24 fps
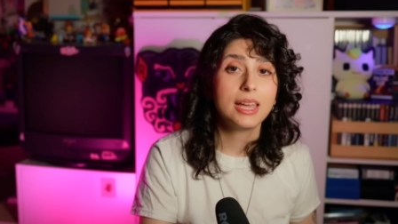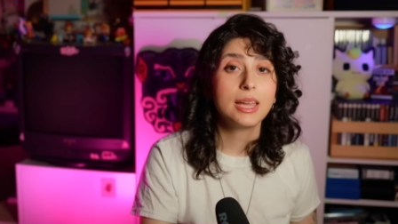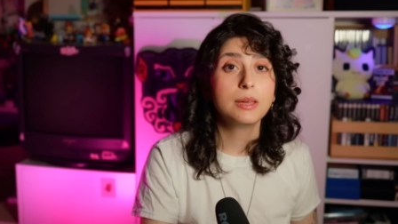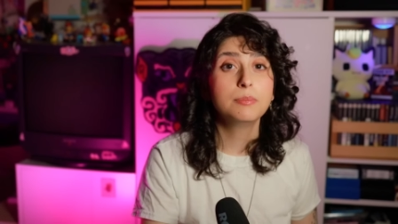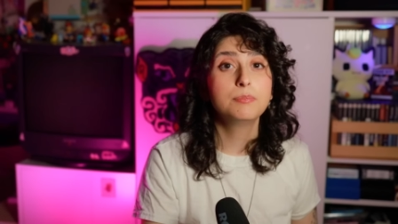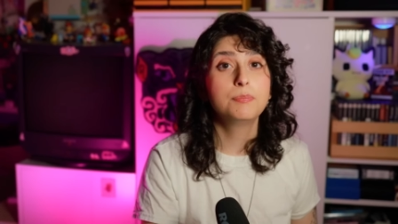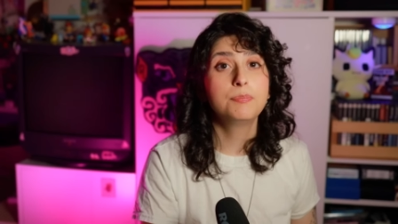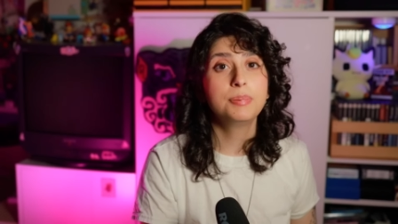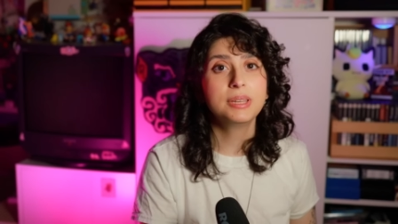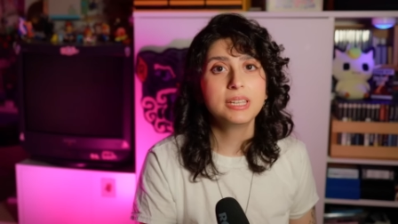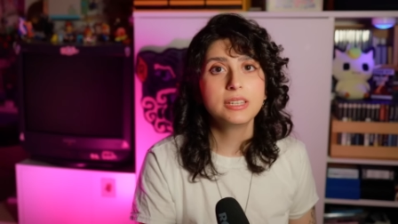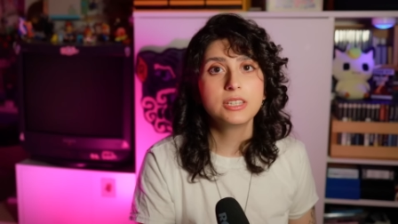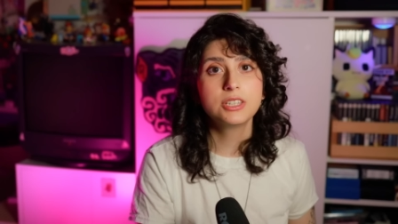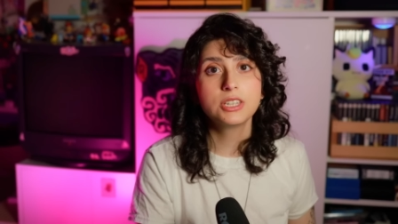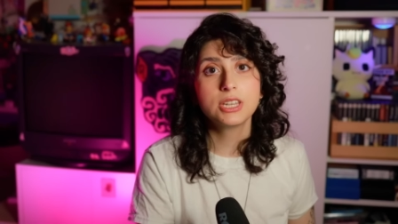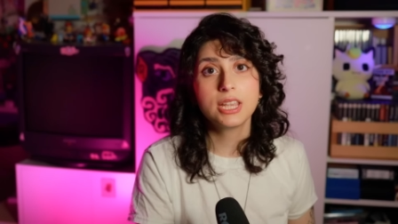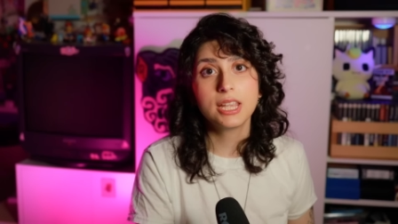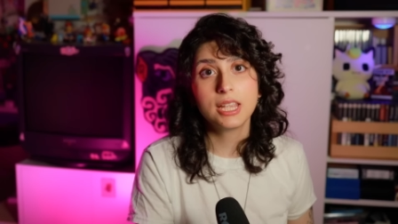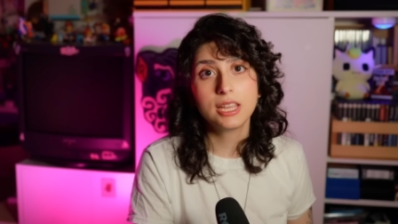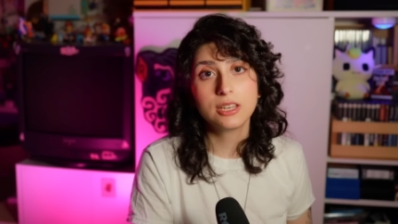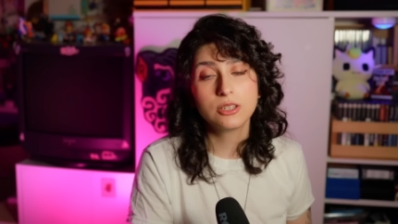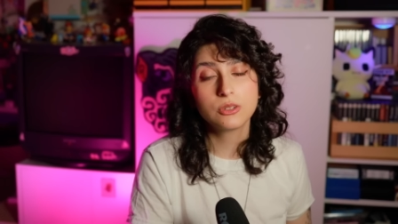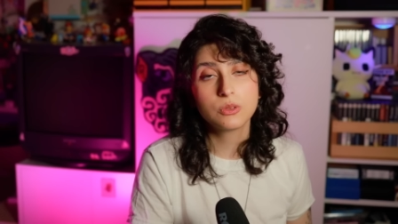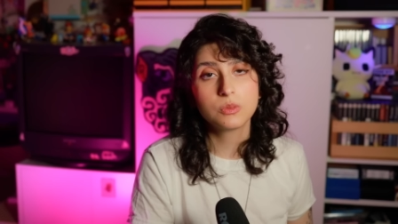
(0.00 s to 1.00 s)
A big
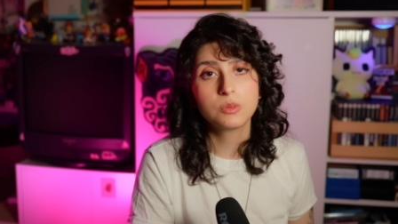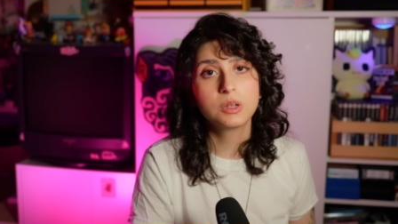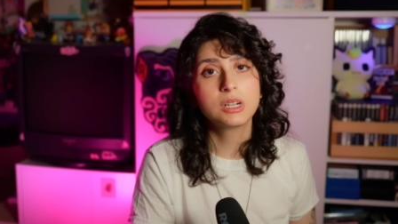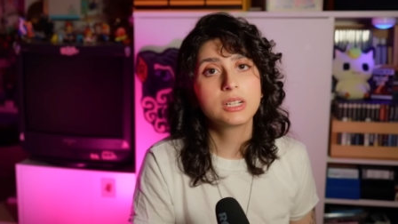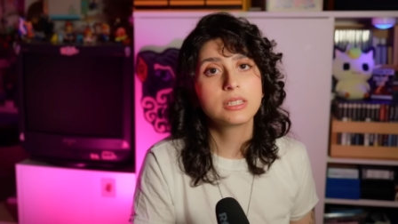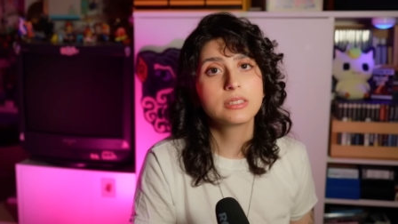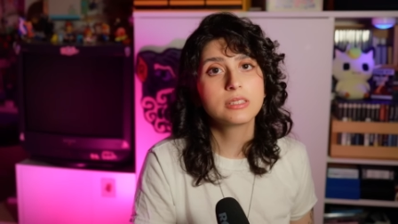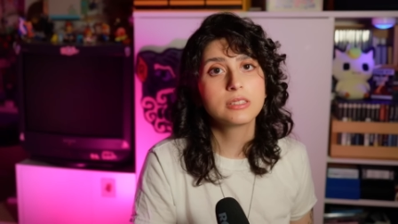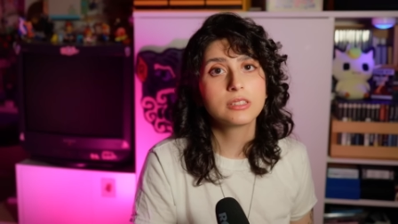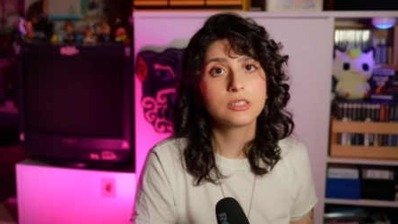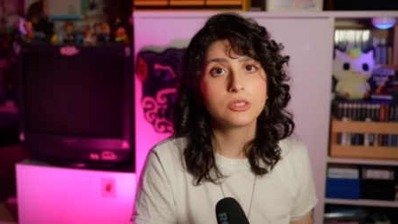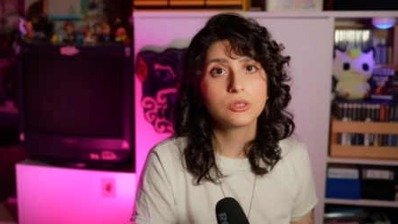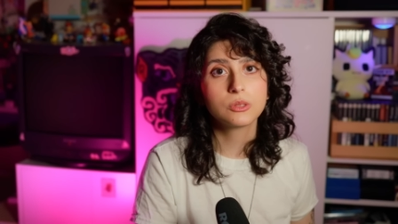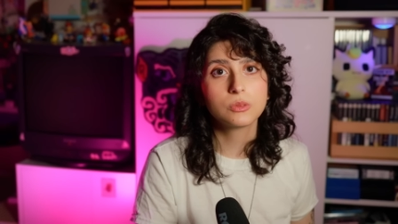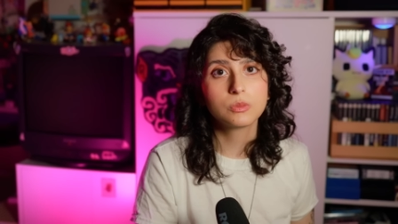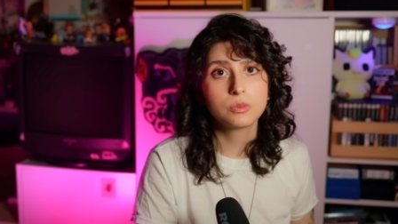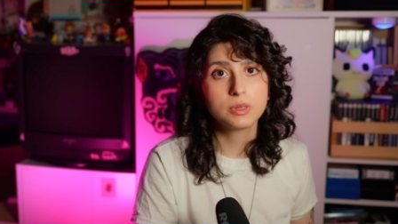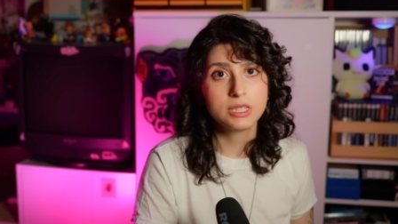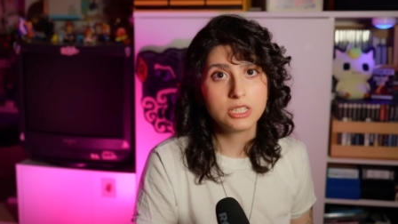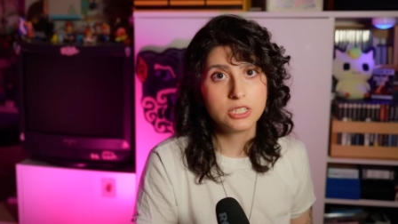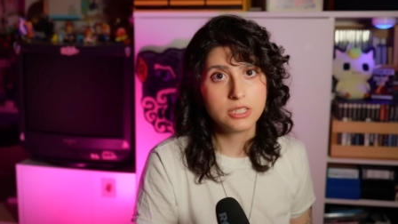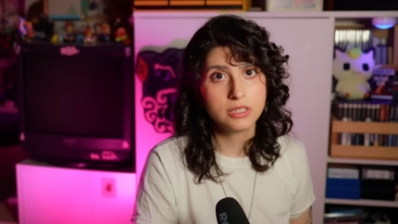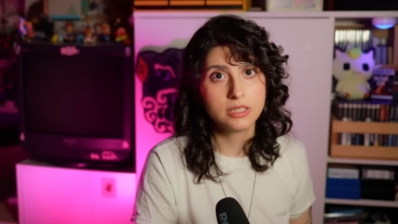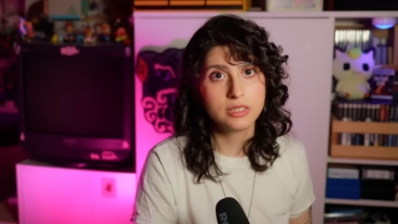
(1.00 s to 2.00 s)
change was the
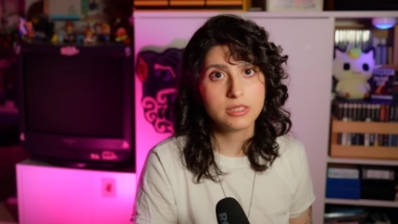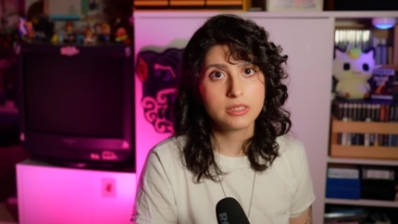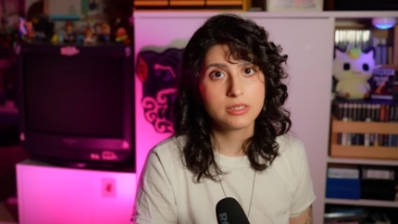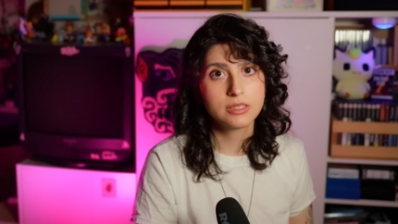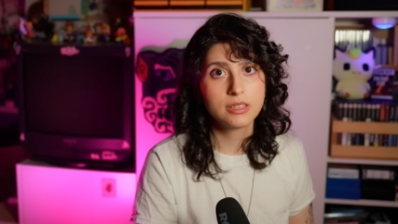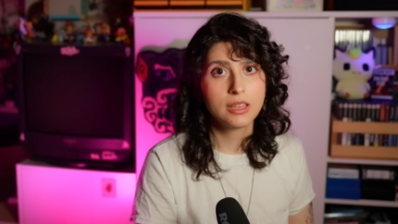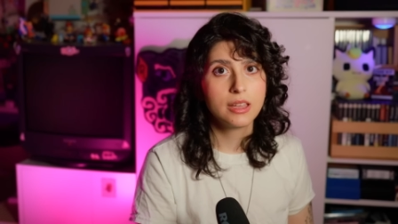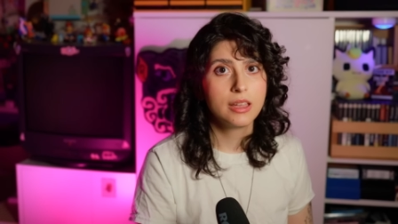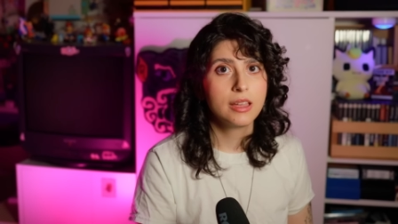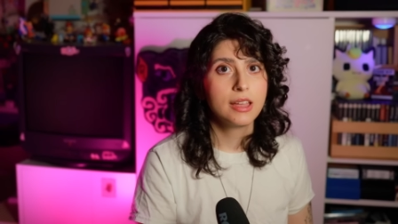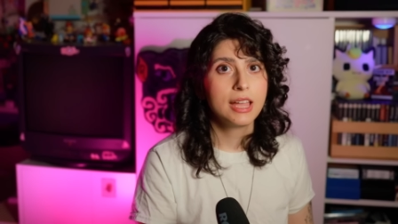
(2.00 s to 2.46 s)
switches.